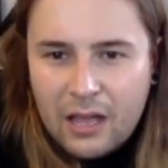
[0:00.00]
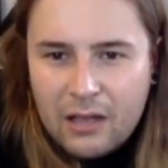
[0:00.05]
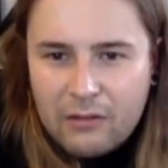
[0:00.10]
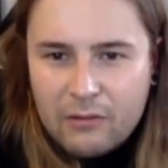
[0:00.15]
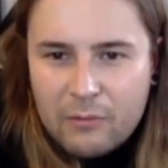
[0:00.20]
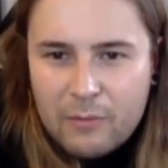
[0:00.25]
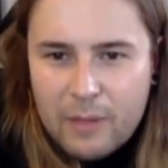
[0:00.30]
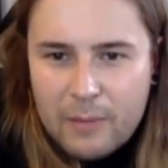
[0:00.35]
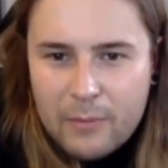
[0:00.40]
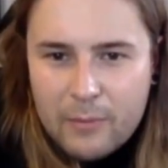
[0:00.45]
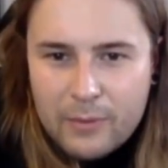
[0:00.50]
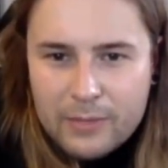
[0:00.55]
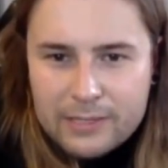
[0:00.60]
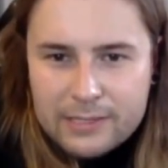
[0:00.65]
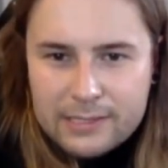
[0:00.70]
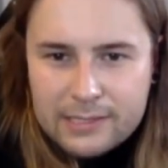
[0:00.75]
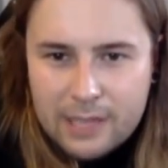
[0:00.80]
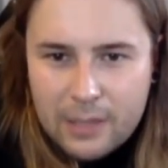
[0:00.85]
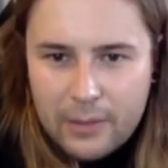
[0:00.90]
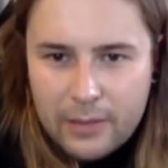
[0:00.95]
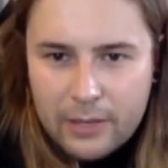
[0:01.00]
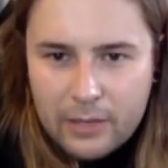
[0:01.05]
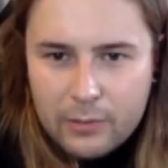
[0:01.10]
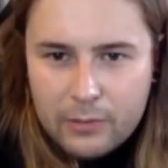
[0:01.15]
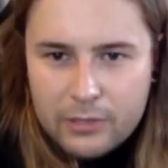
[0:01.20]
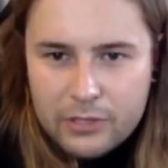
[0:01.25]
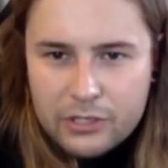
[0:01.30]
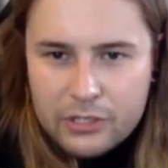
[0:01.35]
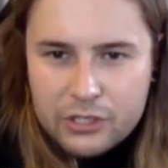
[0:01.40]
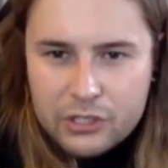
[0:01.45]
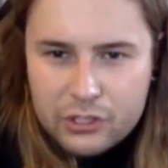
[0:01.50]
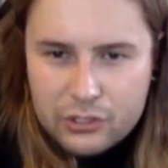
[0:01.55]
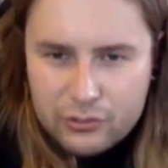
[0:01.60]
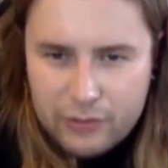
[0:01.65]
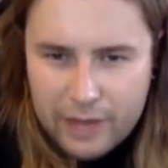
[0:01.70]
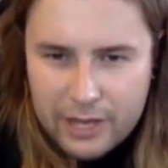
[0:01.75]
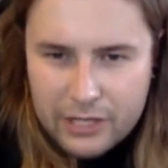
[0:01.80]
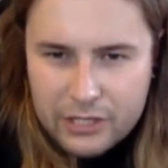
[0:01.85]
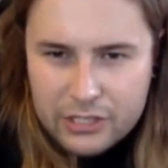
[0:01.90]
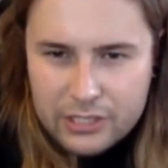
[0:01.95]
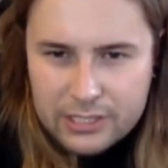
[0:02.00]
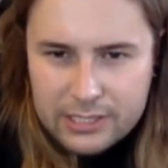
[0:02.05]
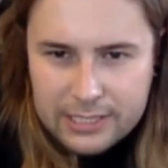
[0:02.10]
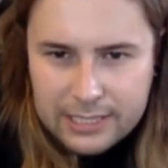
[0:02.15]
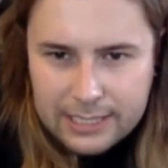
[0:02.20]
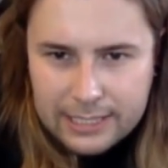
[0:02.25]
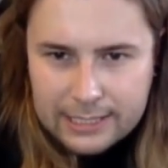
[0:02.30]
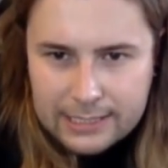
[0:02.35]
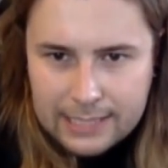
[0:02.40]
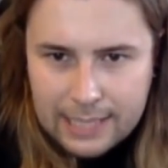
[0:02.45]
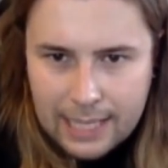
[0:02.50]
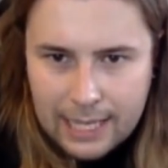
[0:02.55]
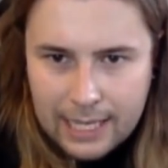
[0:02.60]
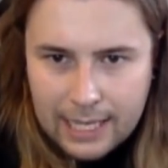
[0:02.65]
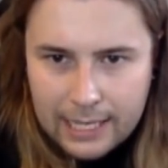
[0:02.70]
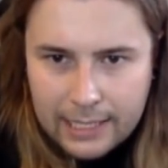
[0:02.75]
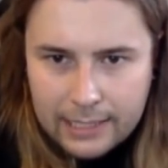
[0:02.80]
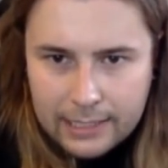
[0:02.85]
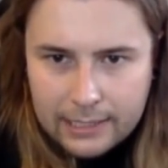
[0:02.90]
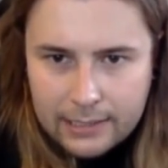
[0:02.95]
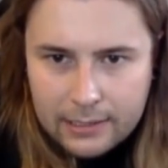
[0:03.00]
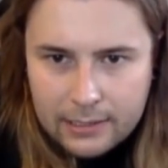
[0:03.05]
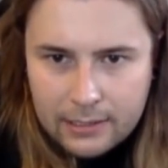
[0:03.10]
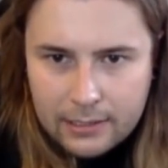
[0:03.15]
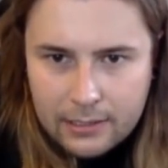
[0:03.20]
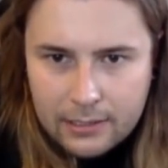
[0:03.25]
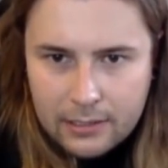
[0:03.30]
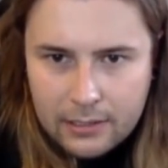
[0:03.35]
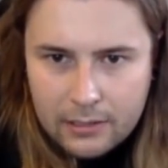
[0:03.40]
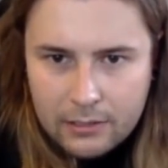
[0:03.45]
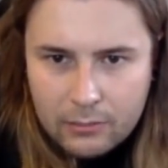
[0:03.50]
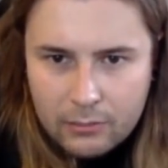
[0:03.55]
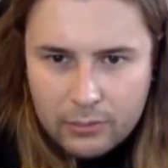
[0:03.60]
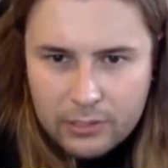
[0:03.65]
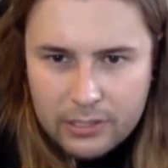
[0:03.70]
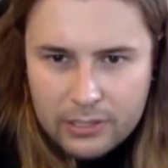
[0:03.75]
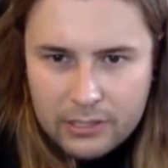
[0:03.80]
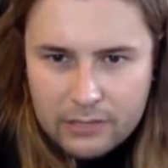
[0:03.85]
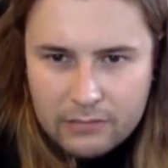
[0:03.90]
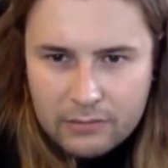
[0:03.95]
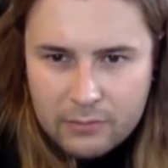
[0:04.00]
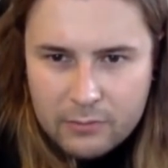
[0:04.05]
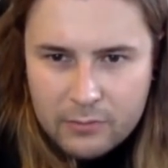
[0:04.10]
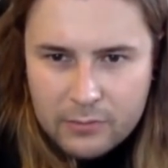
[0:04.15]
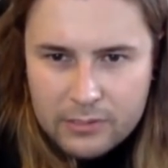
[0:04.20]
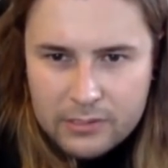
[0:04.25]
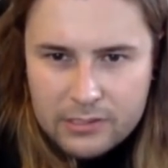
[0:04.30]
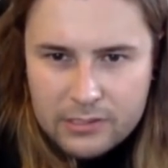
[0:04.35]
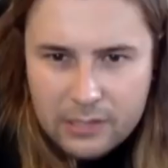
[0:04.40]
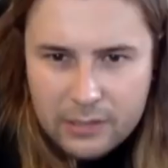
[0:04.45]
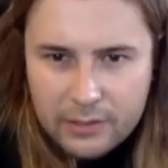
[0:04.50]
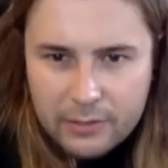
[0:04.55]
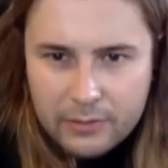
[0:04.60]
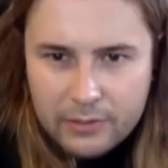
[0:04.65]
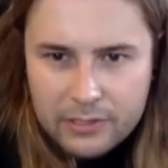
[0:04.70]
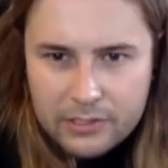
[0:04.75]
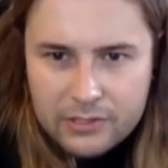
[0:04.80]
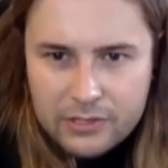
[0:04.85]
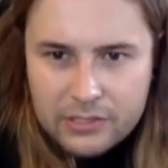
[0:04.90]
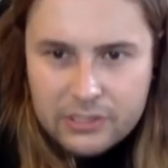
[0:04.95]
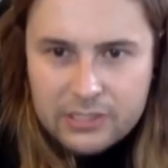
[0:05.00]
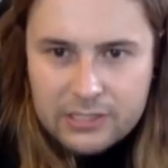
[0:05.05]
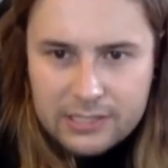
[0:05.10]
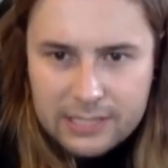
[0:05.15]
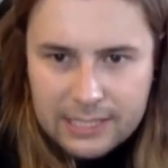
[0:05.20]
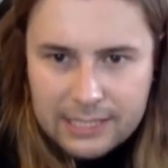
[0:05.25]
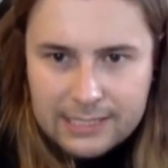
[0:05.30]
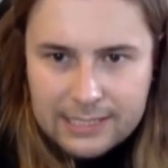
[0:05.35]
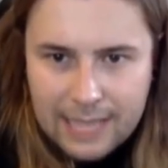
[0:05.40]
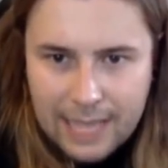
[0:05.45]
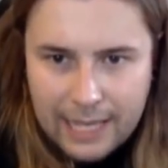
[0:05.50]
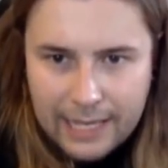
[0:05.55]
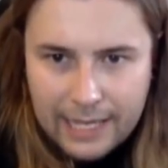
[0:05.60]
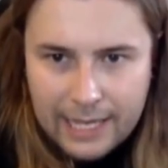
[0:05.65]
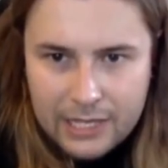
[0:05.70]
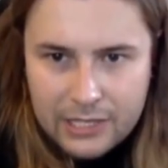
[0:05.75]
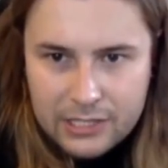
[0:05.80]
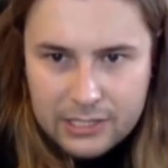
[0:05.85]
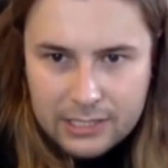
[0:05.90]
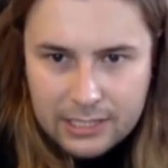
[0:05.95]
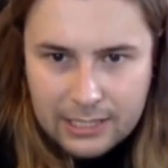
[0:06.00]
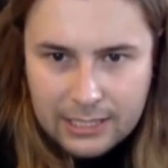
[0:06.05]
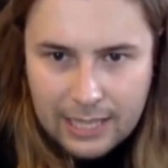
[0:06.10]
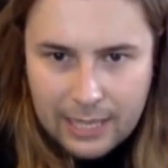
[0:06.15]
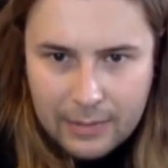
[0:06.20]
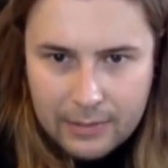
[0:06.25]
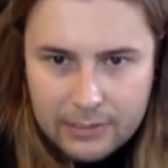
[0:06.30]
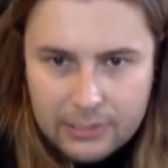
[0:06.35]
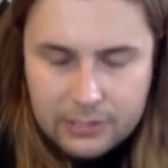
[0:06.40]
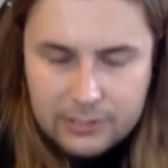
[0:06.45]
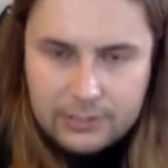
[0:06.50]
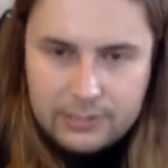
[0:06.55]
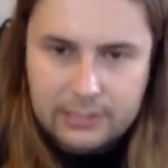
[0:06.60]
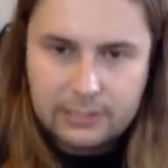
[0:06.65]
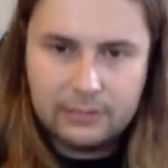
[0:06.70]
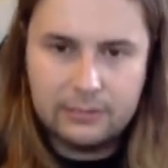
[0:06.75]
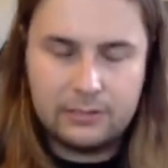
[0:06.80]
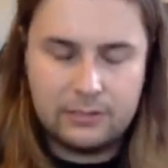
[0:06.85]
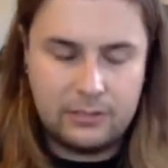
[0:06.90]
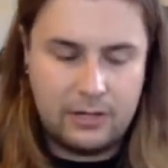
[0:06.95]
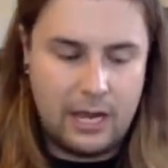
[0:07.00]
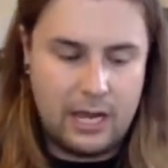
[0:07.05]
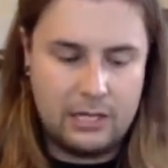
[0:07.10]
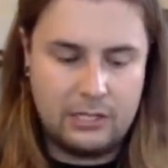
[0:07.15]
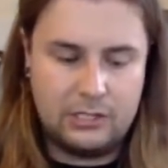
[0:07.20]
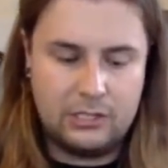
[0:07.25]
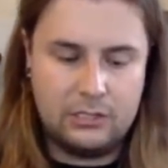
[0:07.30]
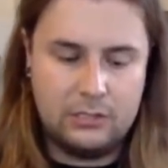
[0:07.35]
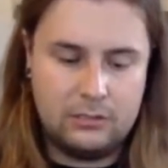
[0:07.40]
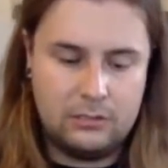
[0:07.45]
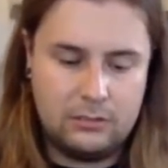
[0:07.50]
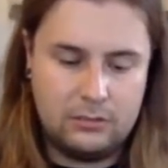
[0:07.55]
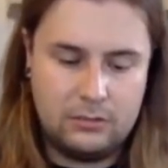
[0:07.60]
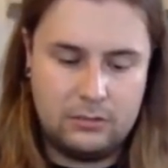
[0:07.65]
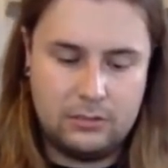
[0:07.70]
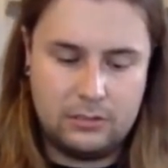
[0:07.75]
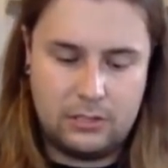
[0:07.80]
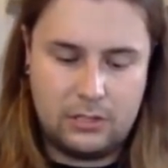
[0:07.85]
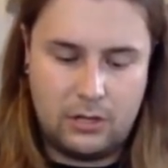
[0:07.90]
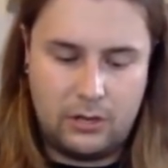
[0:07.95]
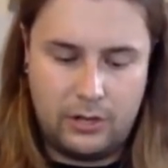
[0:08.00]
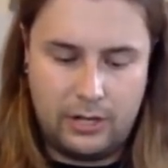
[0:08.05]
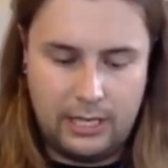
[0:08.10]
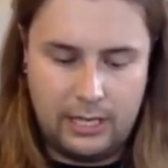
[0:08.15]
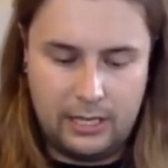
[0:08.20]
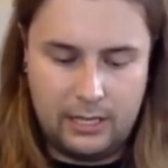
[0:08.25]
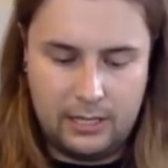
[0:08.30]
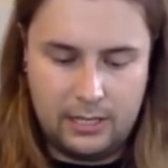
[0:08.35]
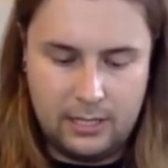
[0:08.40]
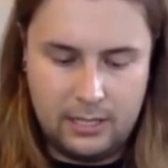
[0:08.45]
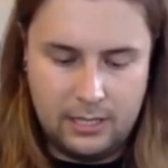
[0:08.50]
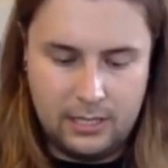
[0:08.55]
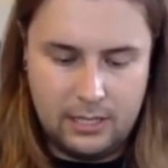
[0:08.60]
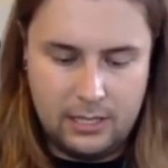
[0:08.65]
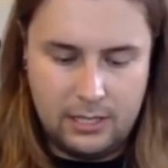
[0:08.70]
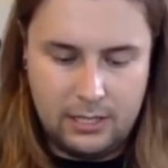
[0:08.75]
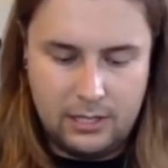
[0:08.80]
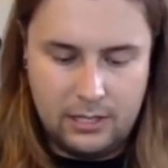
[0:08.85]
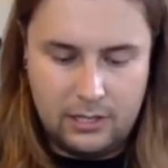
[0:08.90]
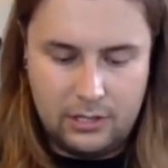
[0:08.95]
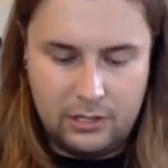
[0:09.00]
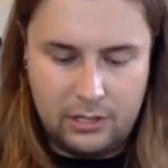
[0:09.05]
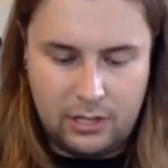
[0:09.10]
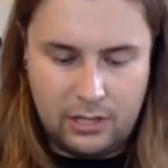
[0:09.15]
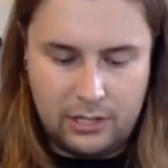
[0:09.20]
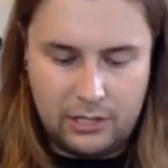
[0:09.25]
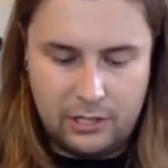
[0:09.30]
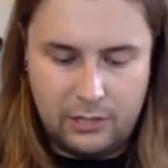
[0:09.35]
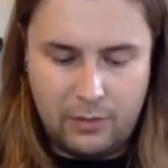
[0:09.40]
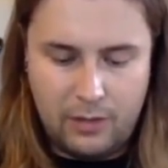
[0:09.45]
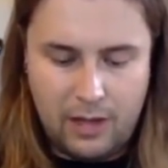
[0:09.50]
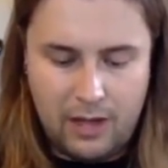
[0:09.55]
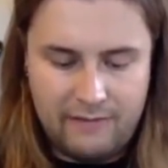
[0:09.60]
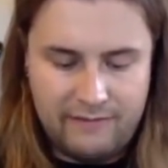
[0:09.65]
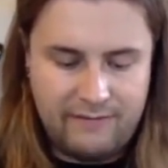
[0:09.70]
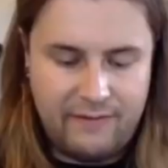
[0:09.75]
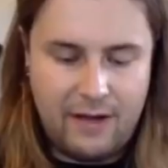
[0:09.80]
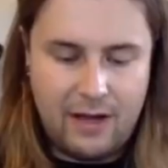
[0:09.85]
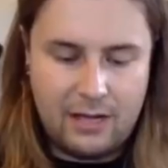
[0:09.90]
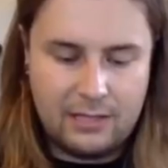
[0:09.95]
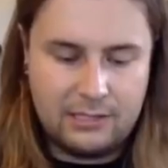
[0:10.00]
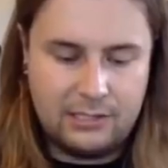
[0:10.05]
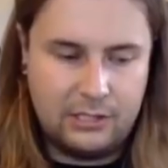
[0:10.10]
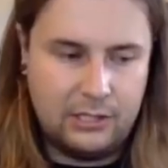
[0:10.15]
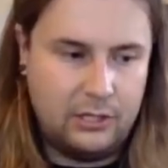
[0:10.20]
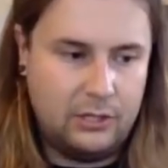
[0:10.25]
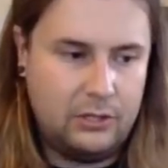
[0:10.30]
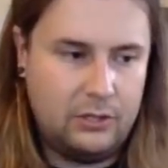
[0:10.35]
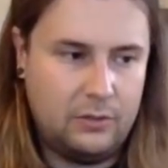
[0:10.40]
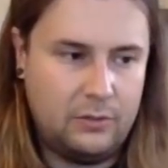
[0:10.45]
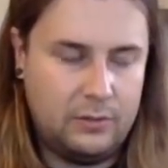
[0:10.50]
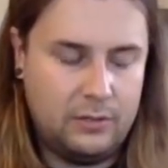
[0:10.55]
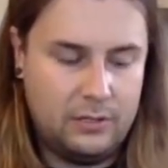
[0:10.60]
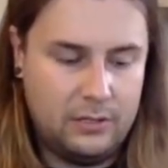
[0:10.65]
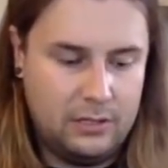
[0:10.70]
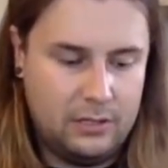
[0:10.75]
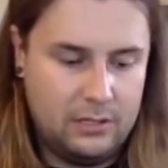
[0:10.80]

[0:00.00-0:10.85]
Remember when sewing with a stretch zigzag? Remember when sewing with a stretch zigzag edges allow it to still stretch? Oh, Connie, you are far too